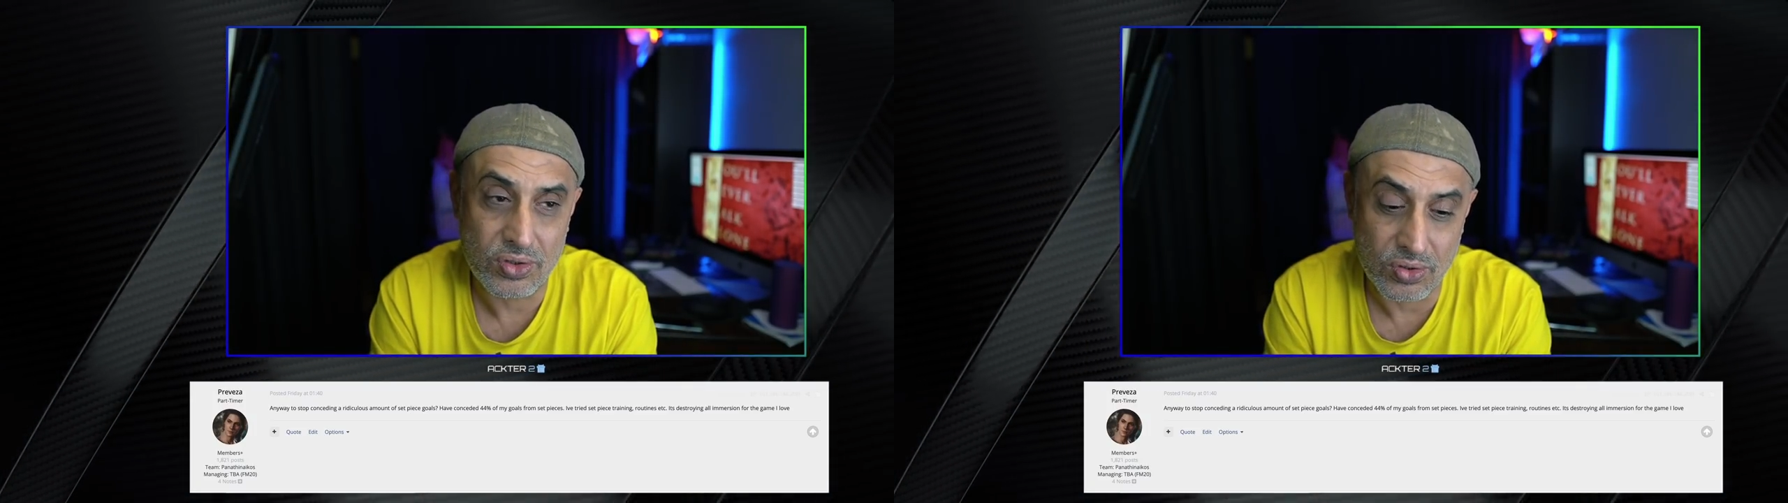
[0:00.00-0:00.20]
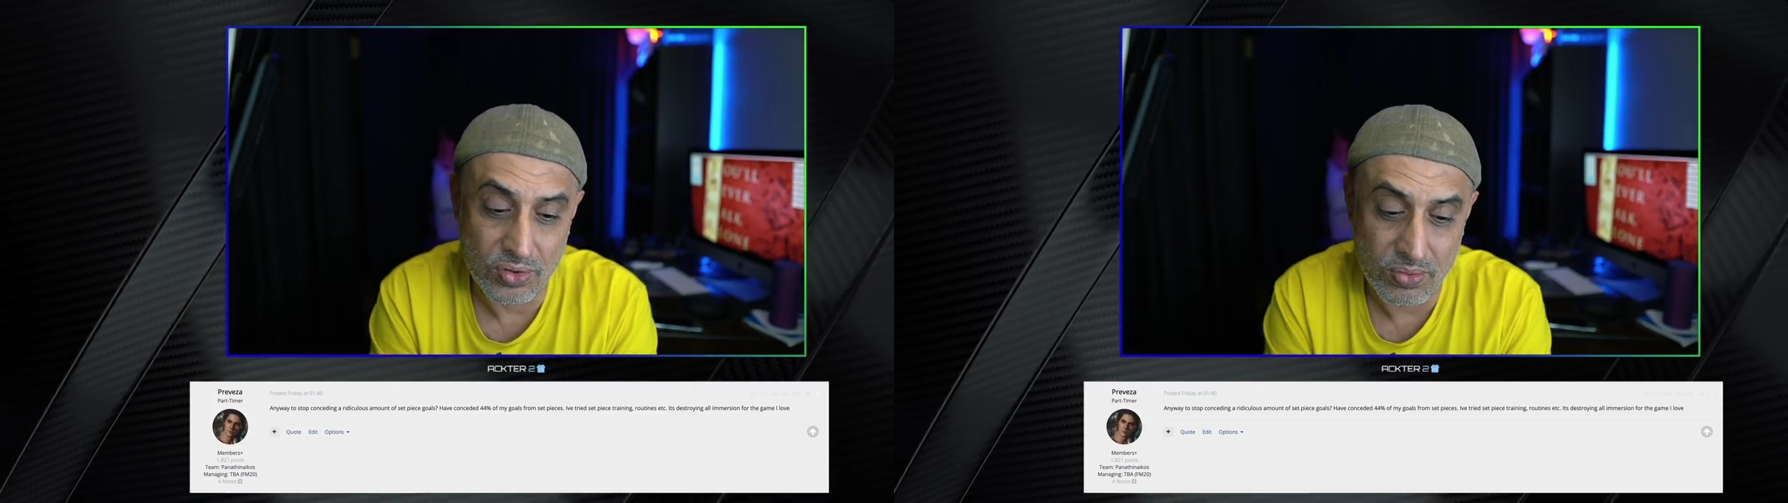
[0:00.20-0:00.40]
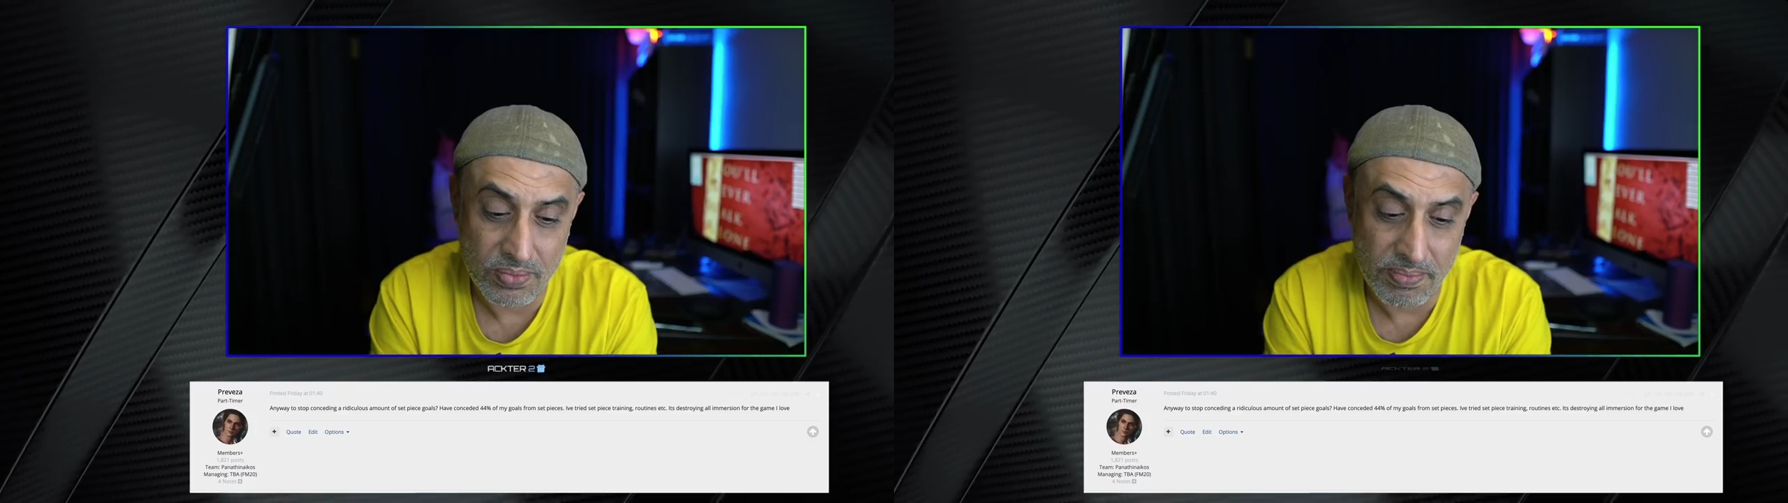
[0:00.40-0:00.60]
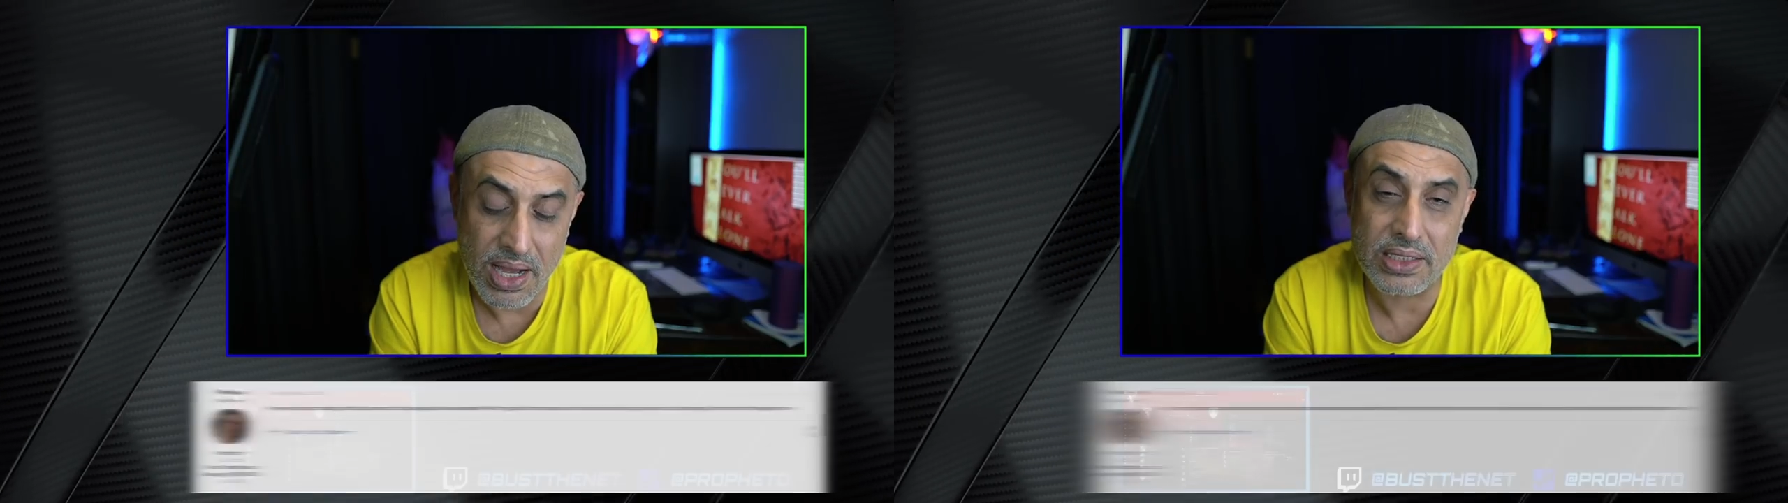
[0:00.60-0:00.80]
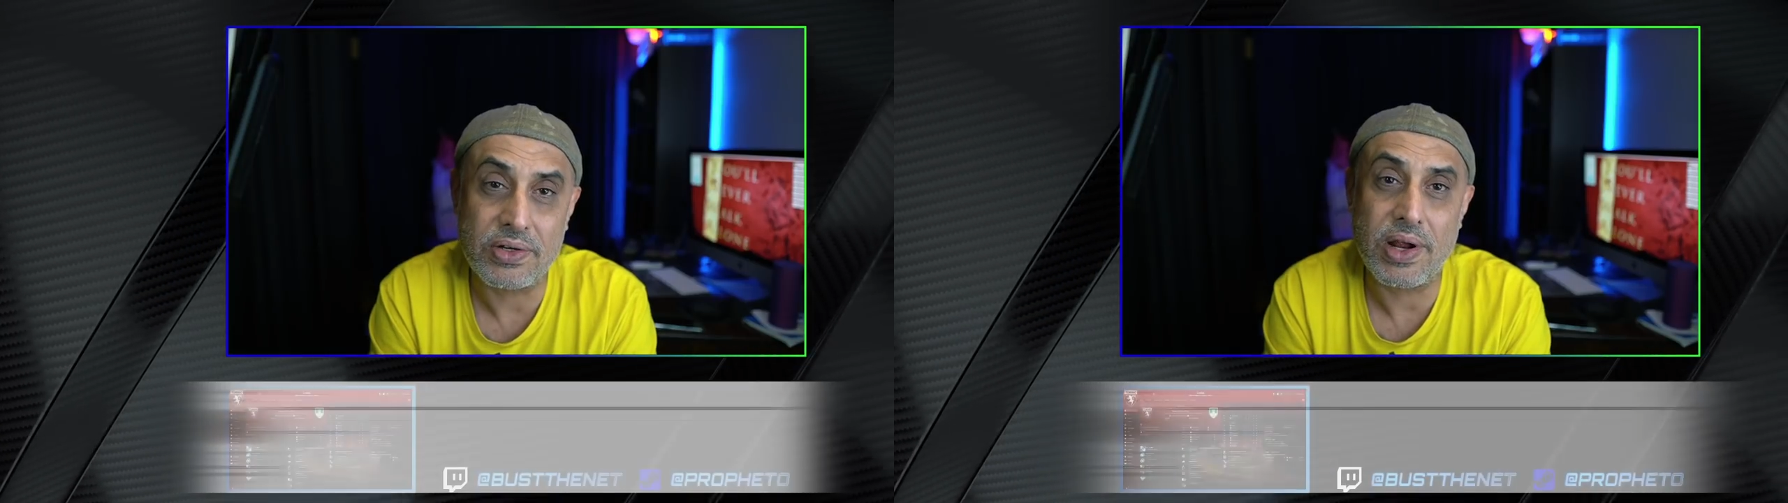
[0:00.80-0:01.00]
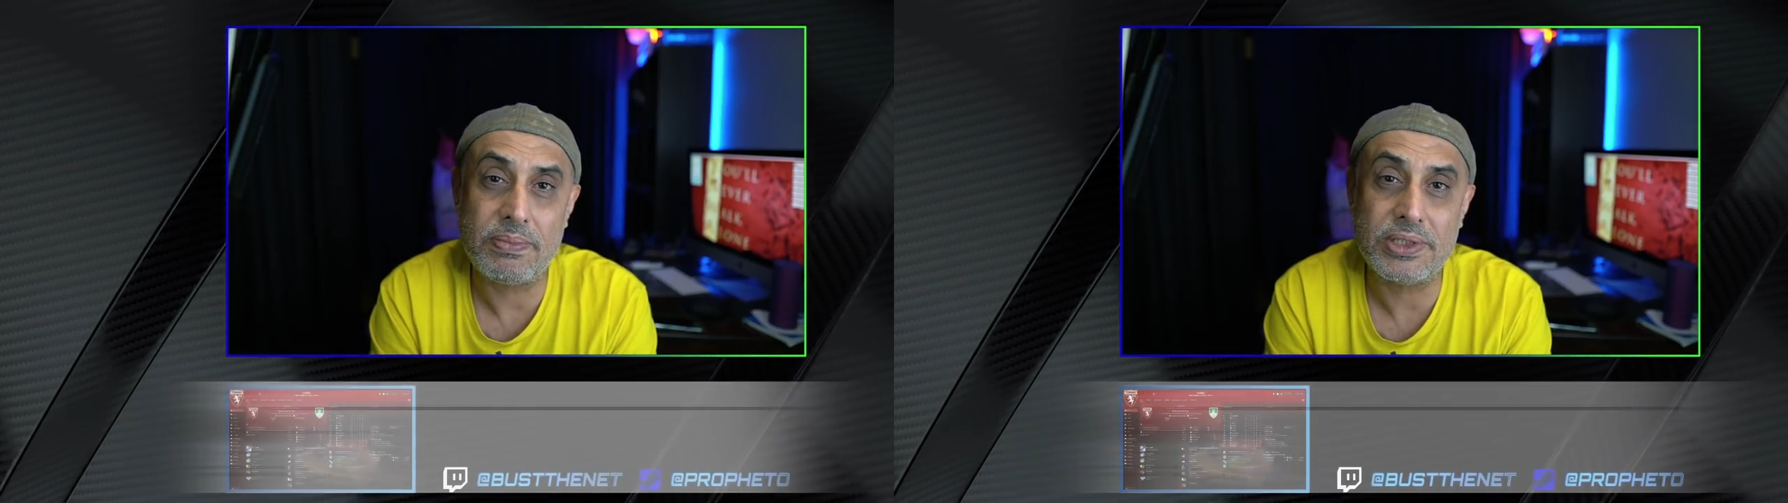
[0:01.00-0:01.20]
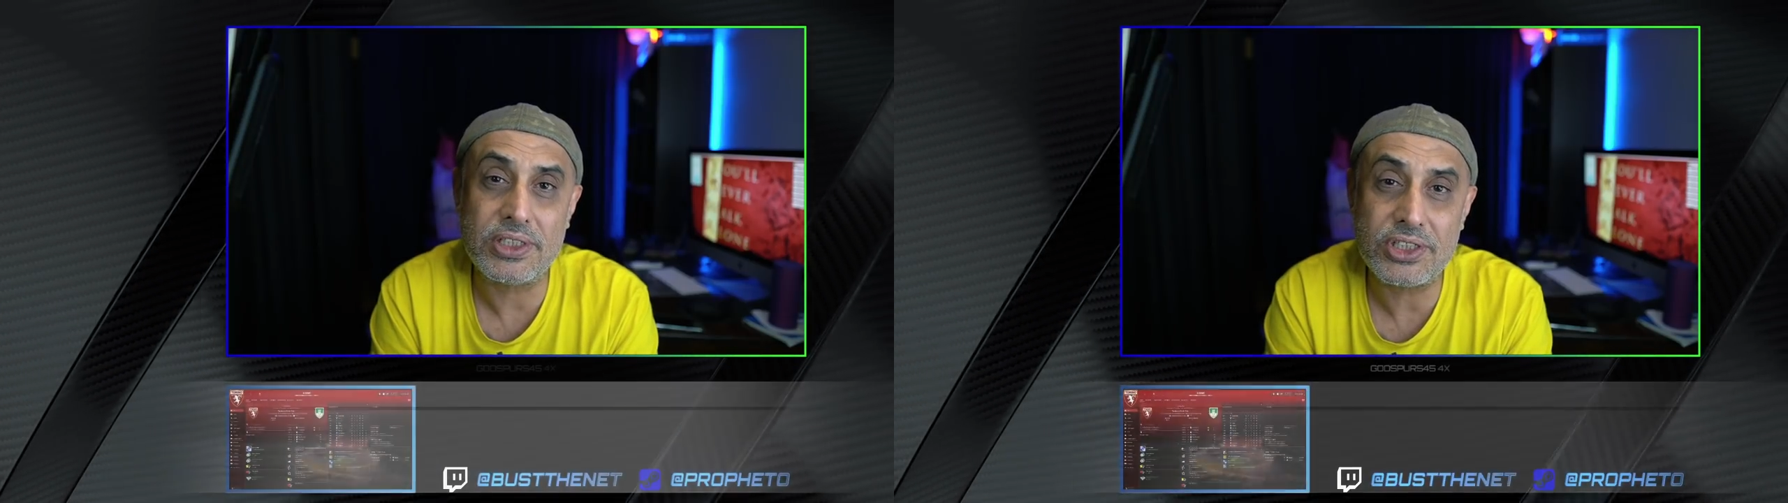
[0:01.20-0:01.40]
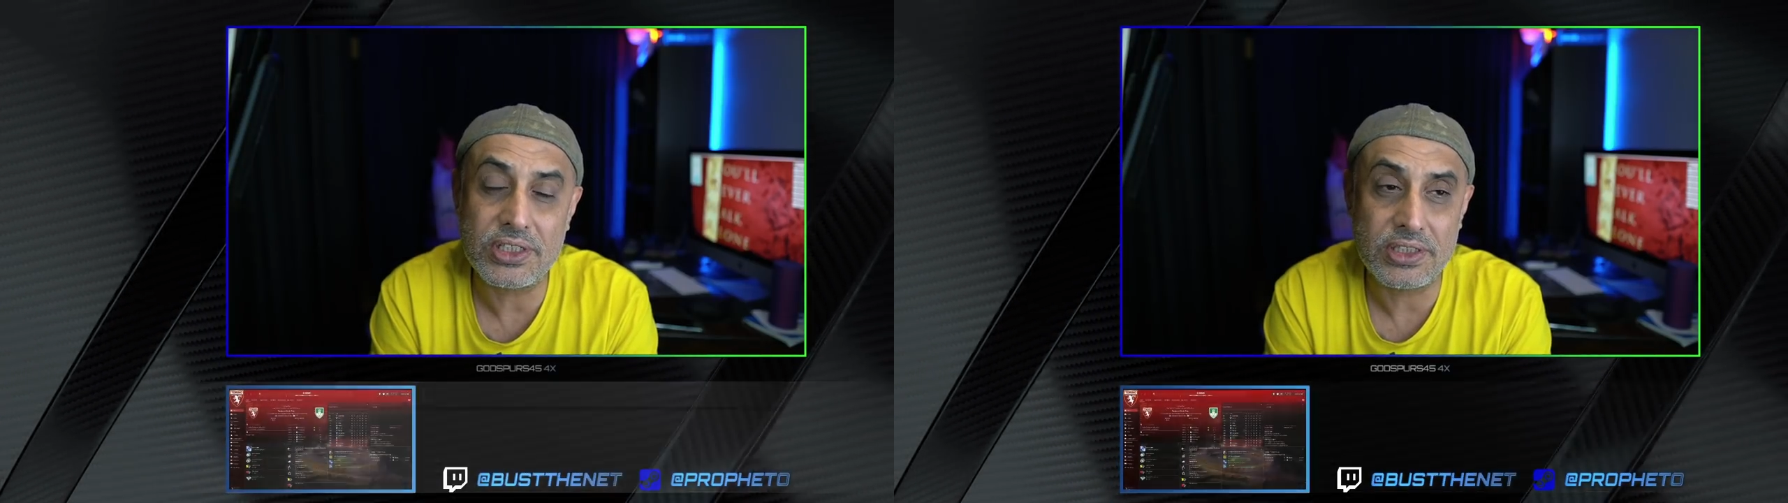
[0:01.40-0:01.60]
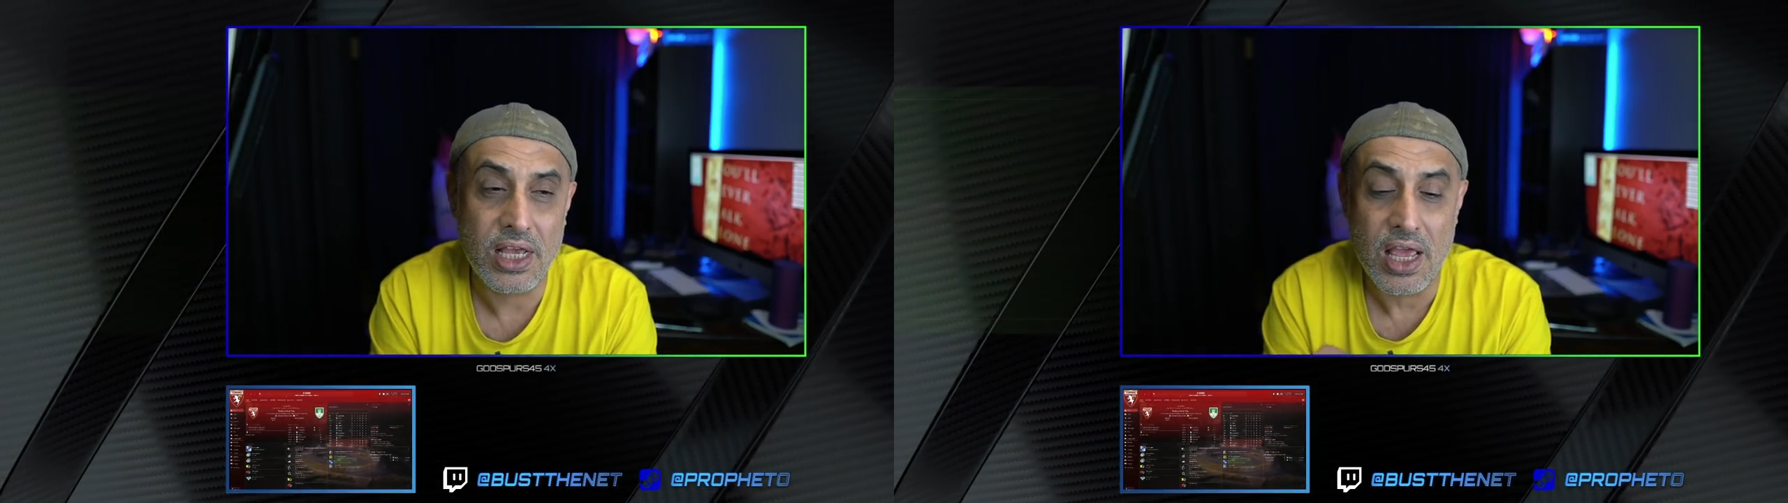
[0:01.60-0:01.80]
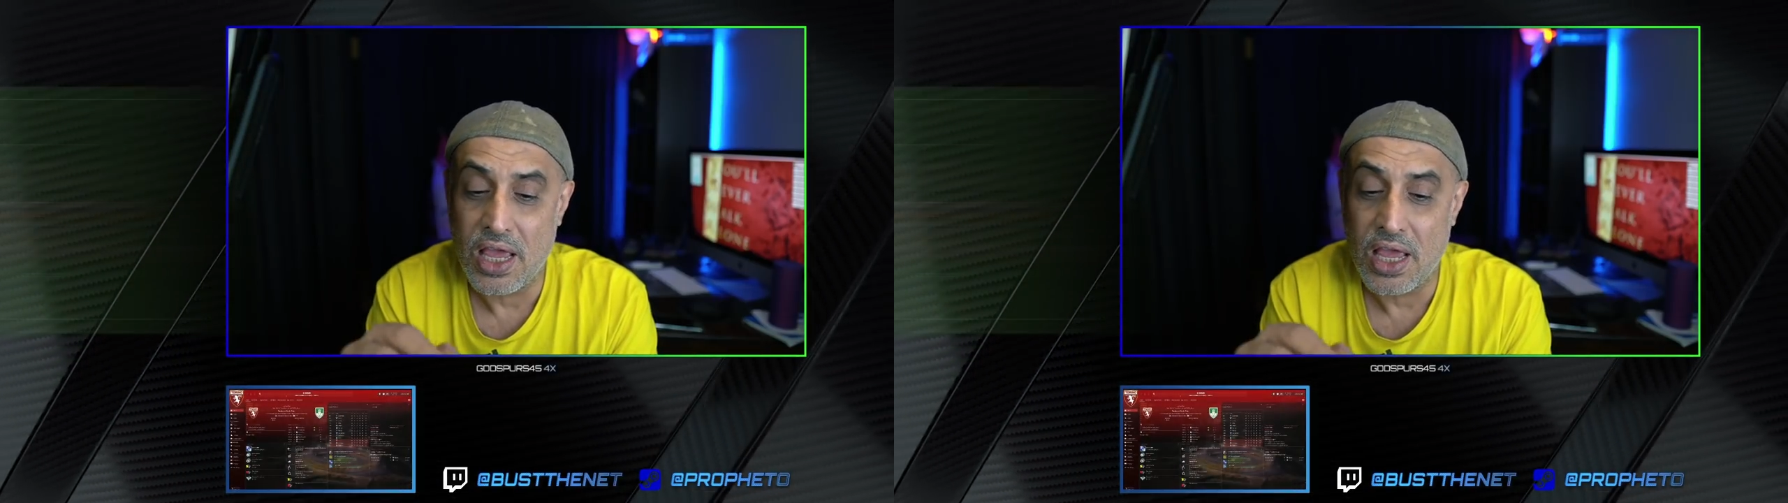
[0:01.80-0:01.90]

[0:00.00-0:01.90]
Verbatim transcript: to mark the right positions